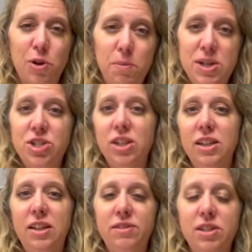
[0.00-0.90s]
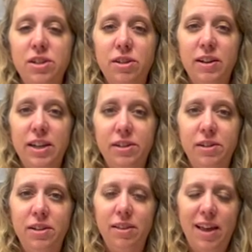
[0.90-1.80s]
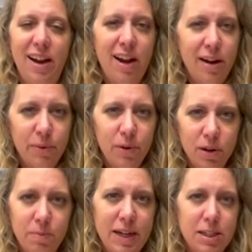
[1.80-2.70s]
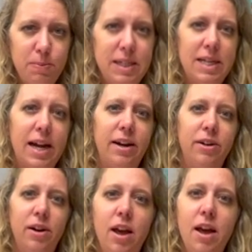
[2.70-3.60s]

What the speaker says: whole bunch of leaves on the ground. That kind of work makes me tired.